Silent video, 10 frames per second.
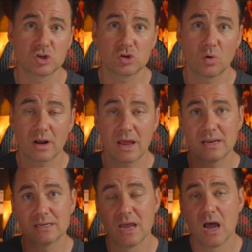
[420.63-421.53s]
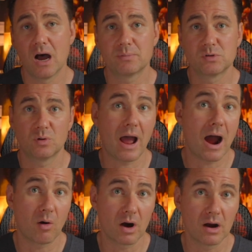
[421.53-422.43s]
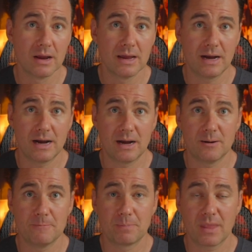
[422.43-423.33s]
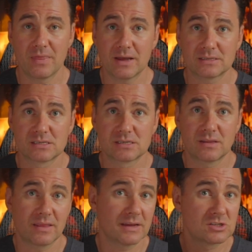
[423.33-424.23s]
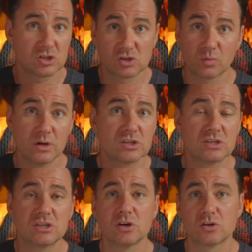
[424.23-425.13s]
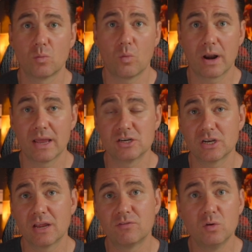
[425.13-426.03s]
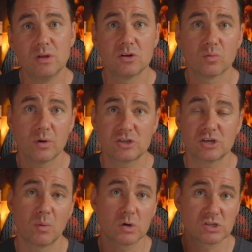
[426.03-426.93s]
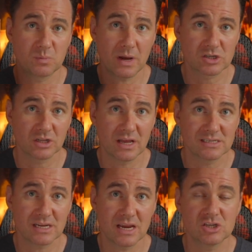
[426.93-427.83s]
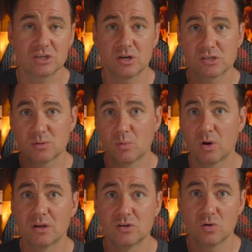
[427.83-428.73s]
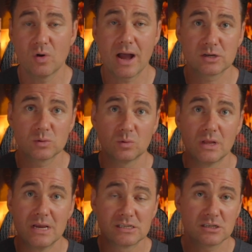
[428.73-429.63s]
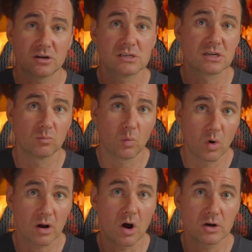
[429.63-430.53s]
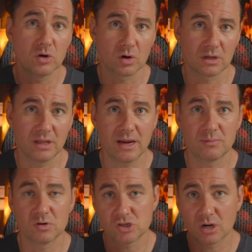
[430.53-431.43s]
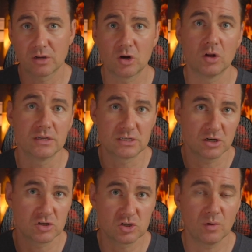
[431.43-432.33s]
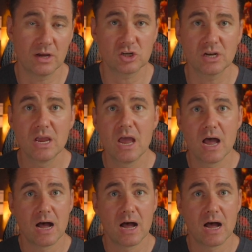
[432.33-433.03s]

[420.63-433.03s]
on the short end up to an hour. And that's just to reach the tier one agent. If you need to reach a more specialized agent, you know, someone who can do actual serious work on your claim, they're generally called the tier two agent.